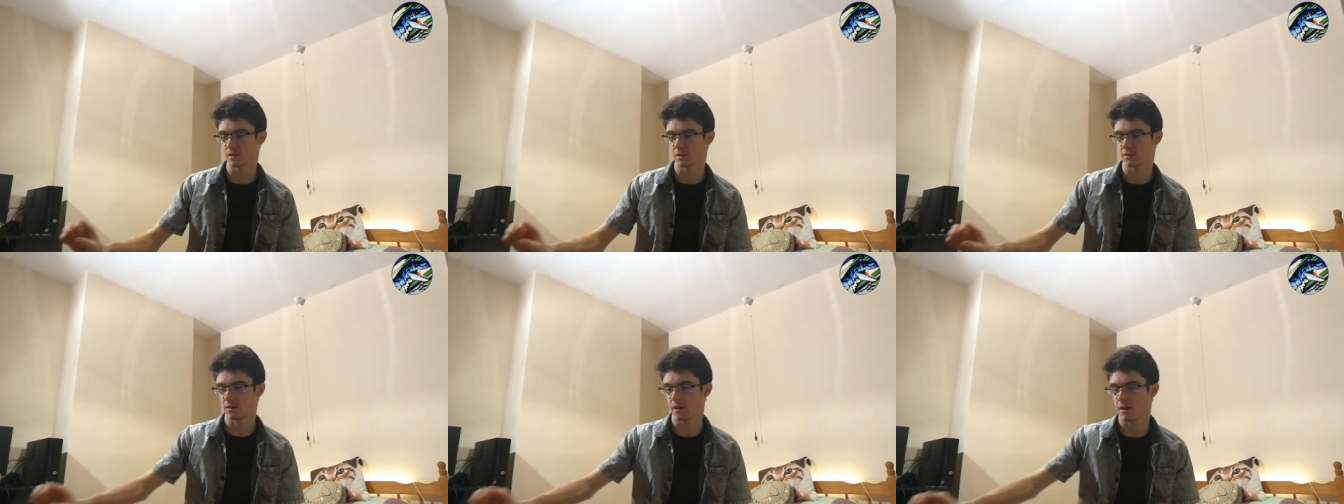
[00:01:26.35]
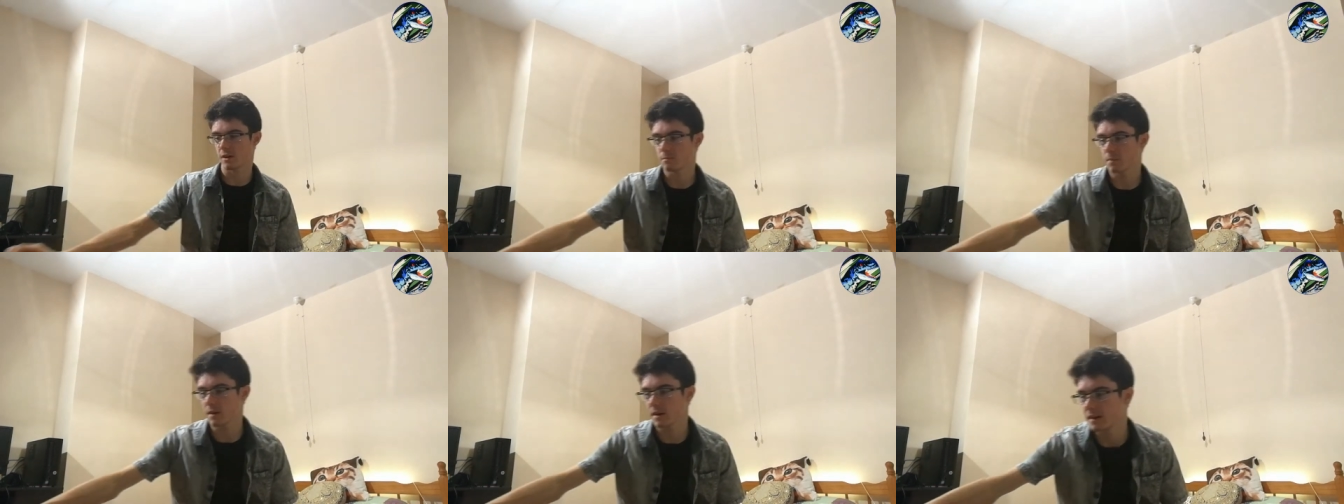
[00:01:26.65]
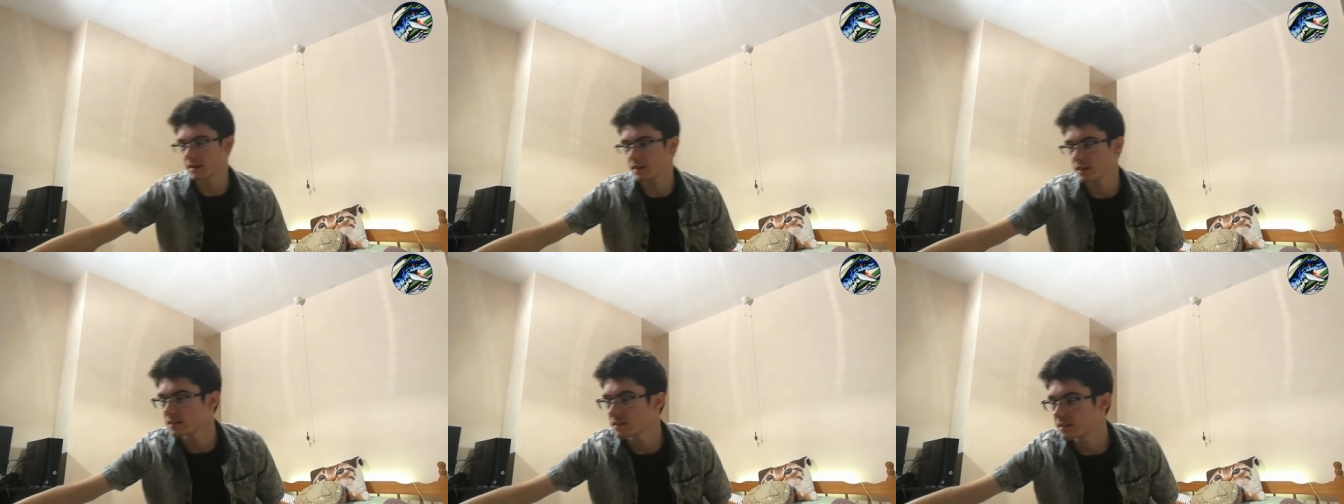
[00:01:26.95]
If I make a
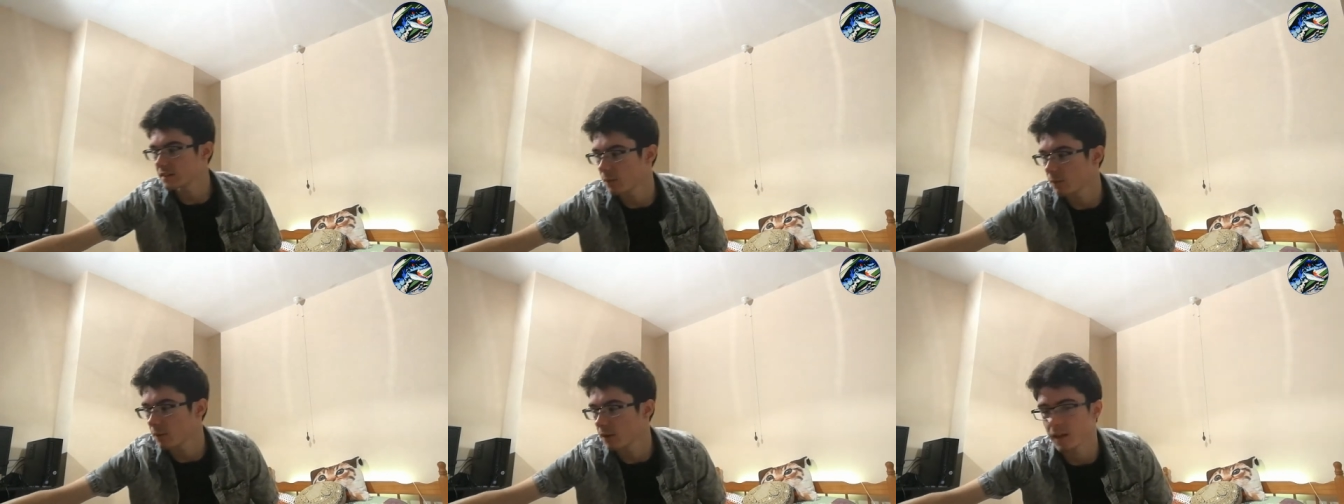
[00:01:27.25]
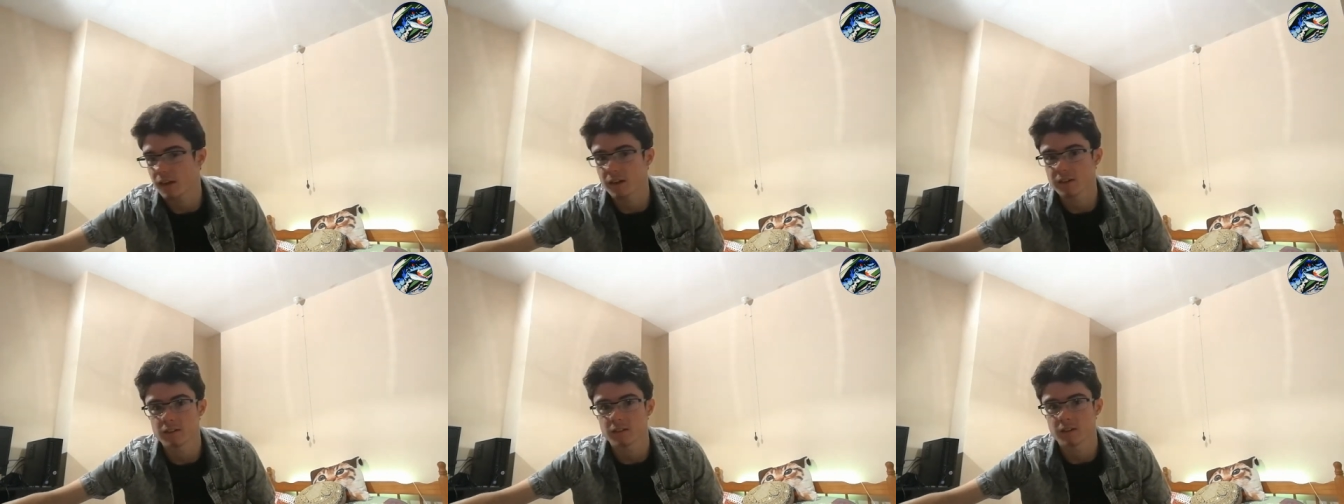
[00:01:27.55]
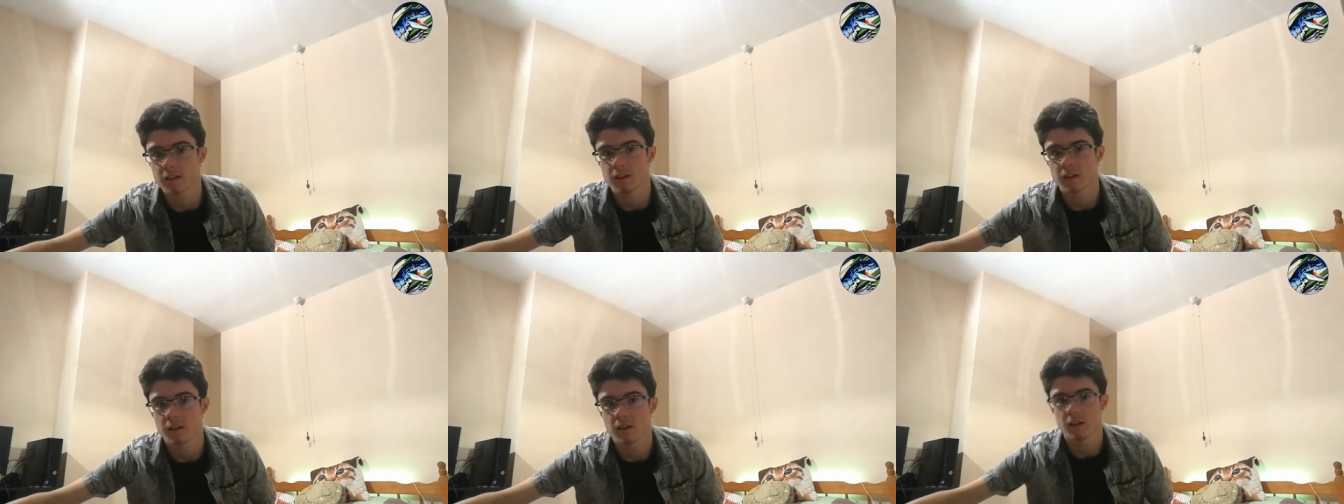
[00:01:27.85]
little sound like this,
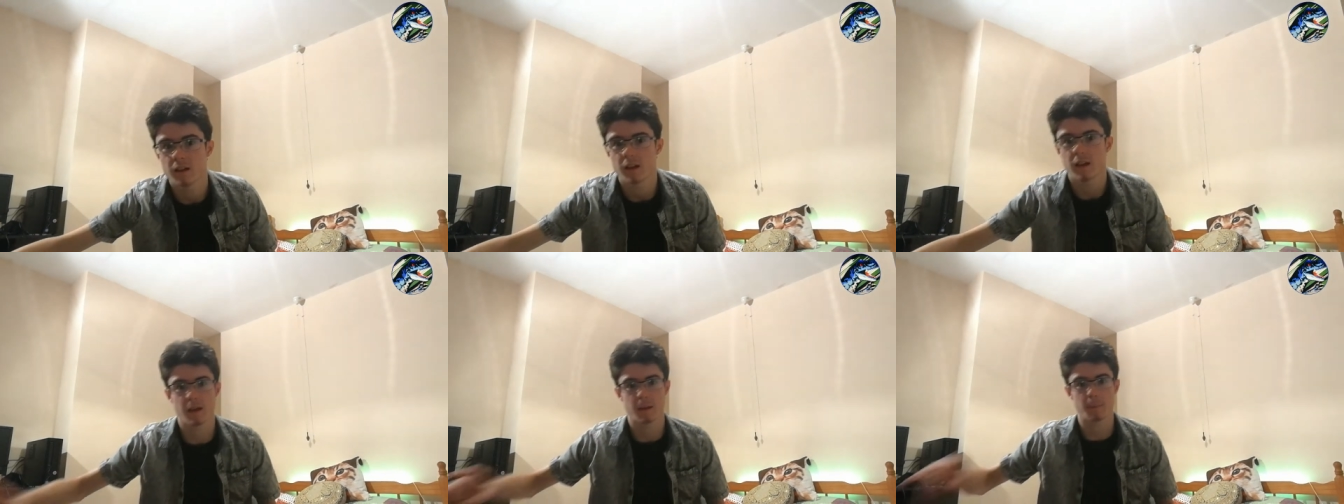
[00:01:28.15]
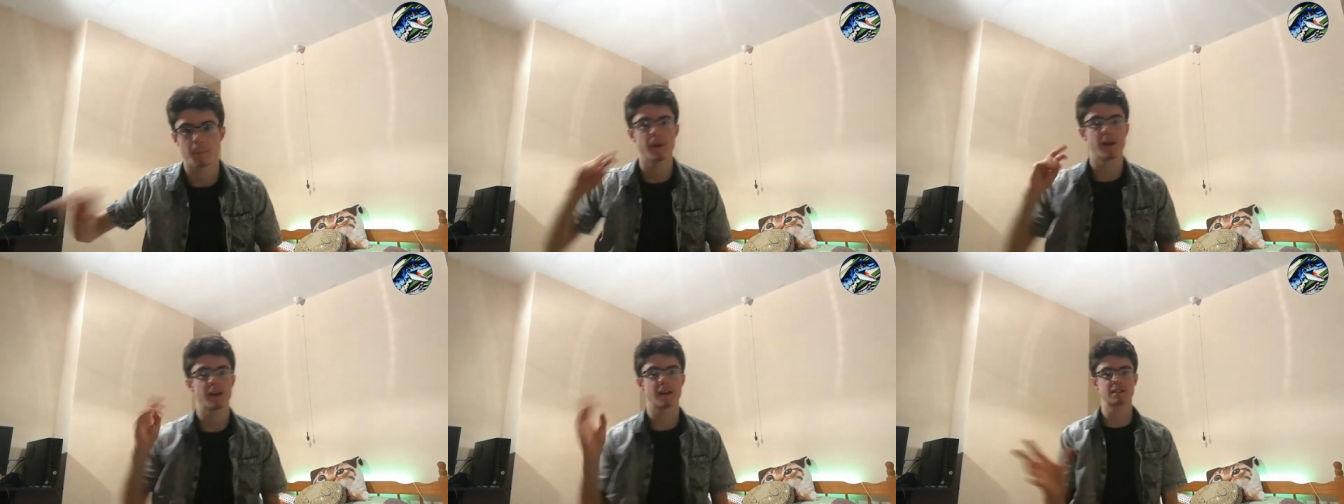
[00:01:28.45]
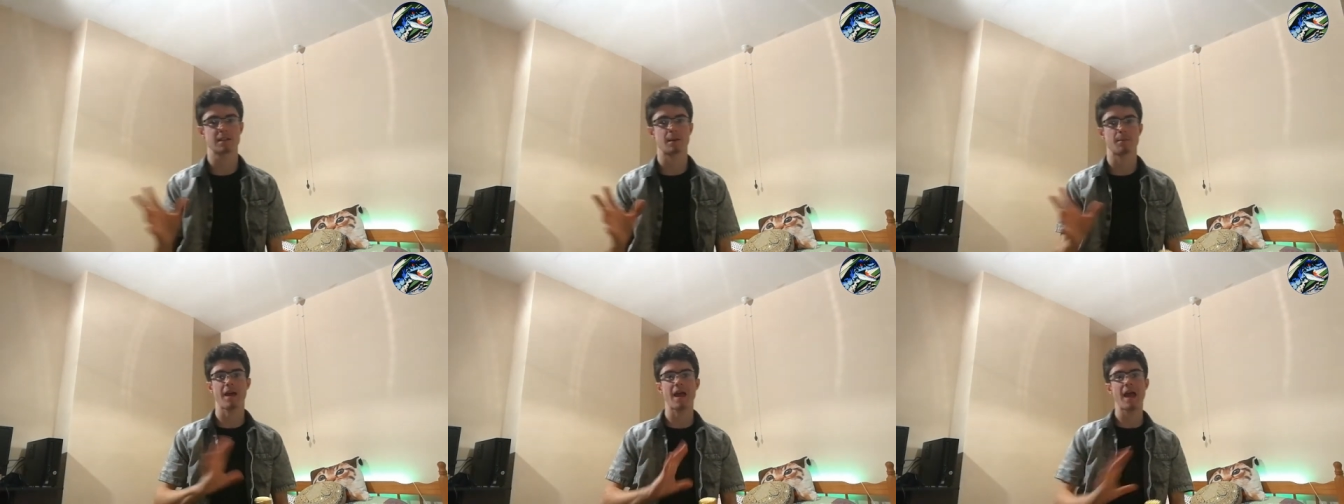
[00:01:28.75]
it picks
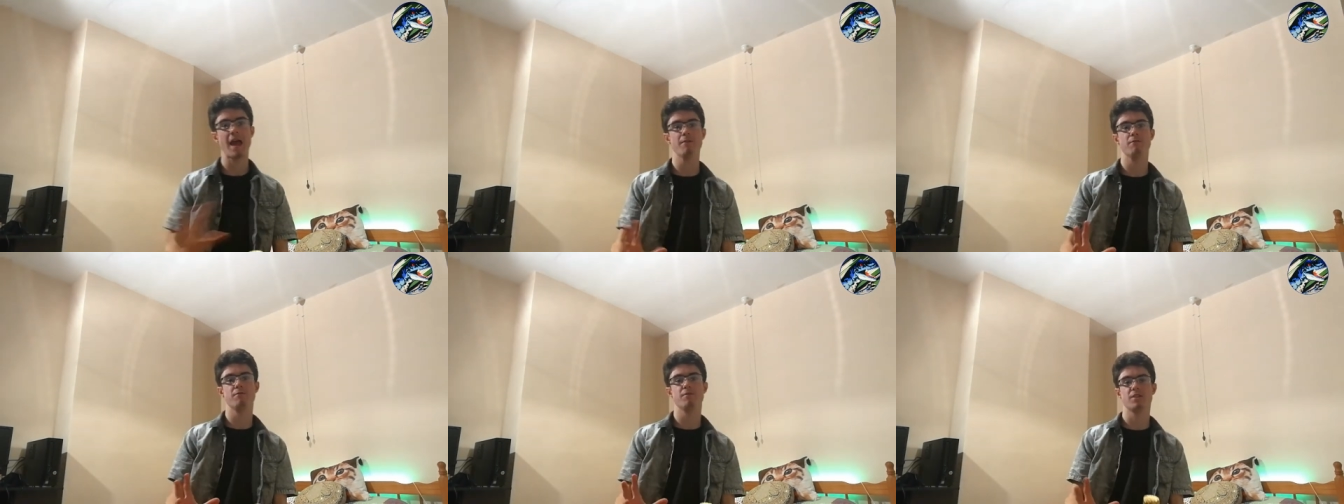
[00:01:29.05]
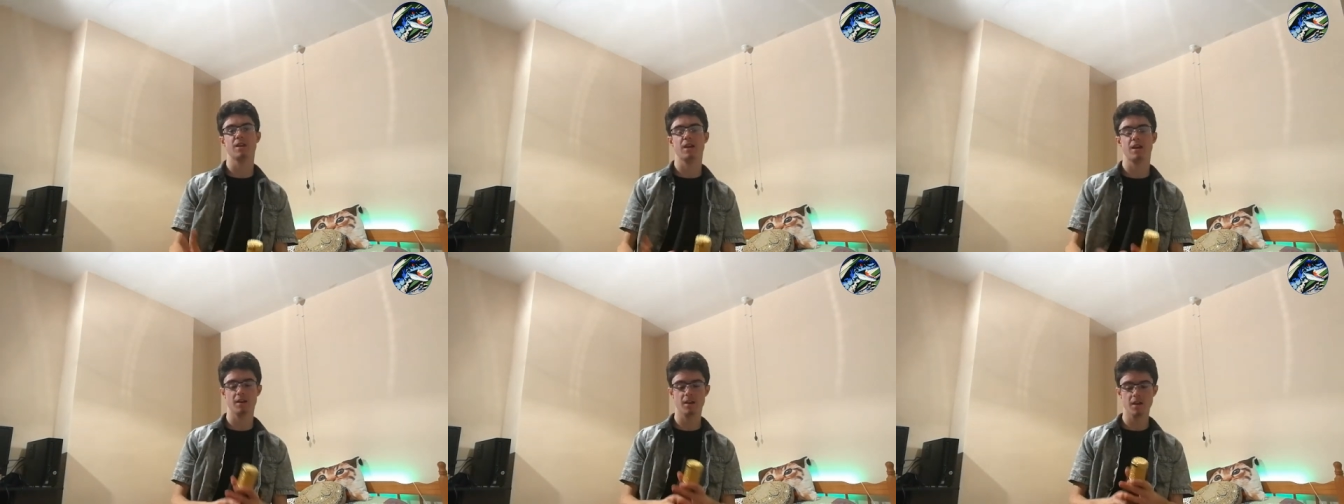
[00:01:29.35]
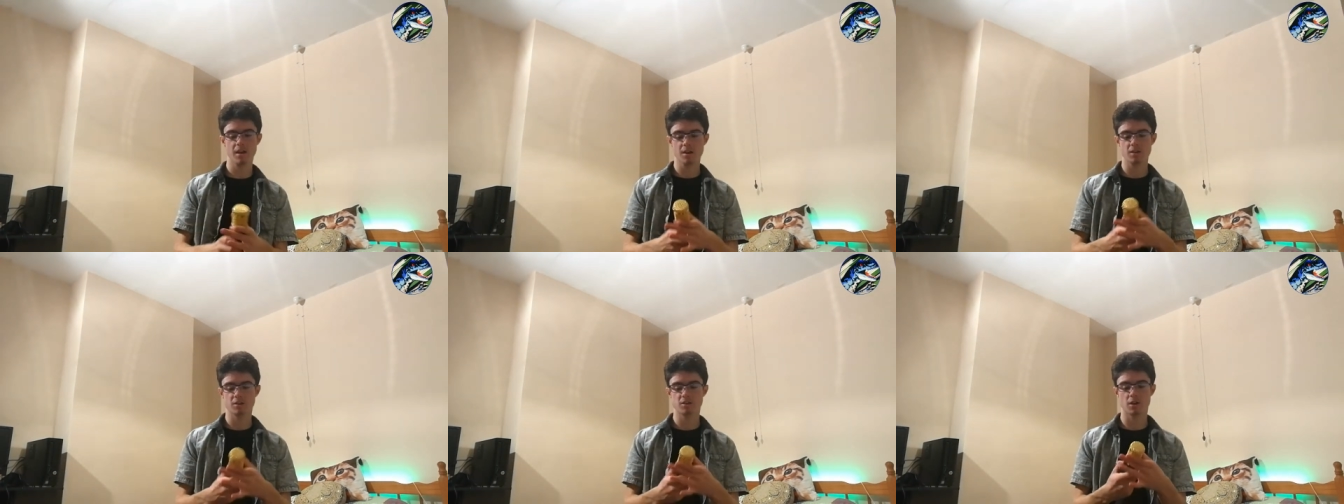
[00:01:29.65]
up everything.
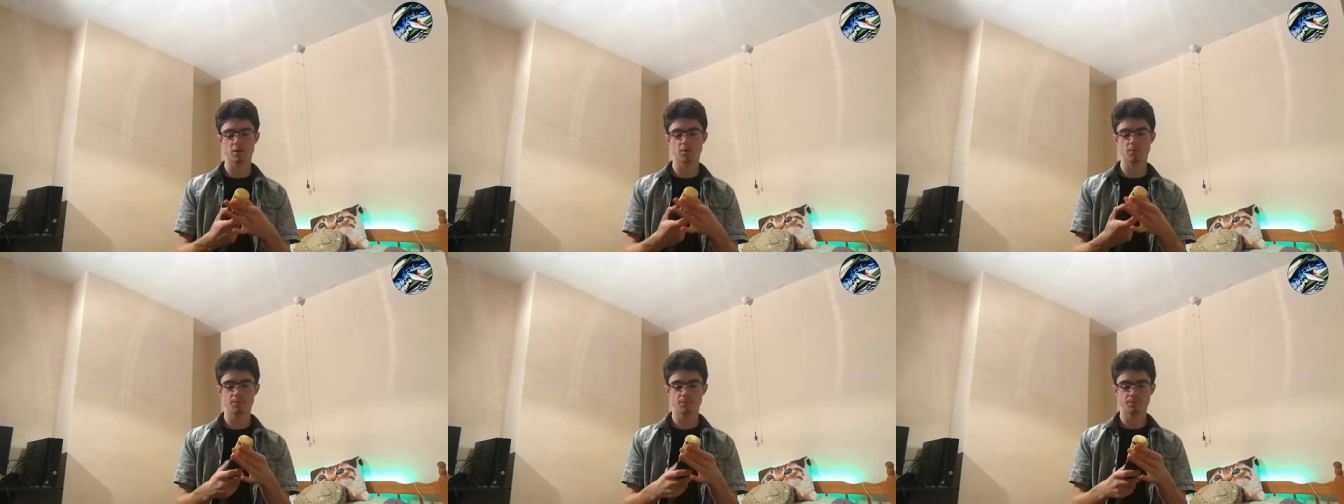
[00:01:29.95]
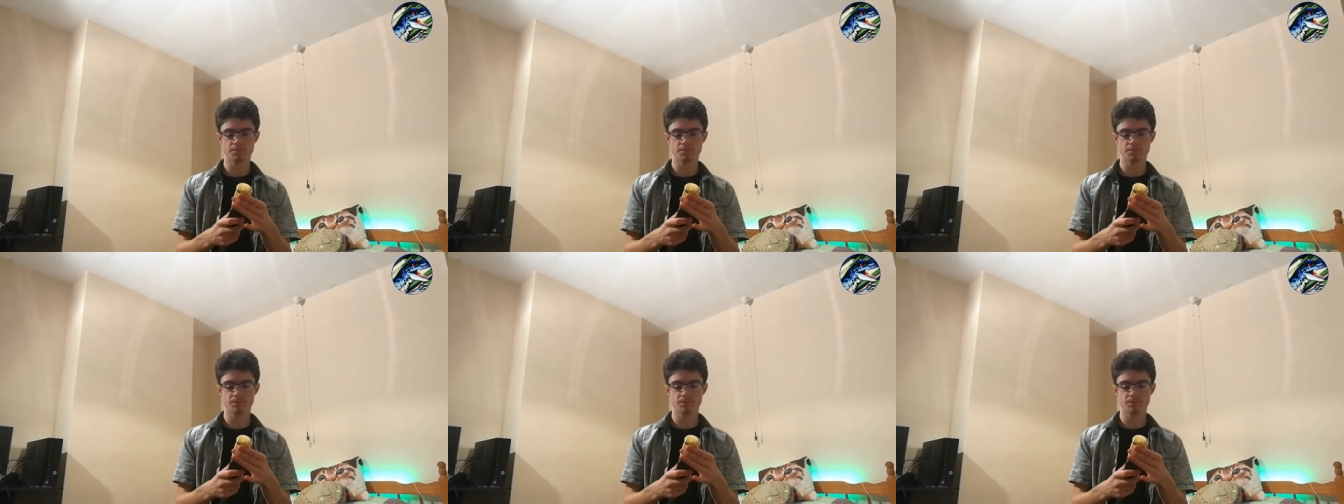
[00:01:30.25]
So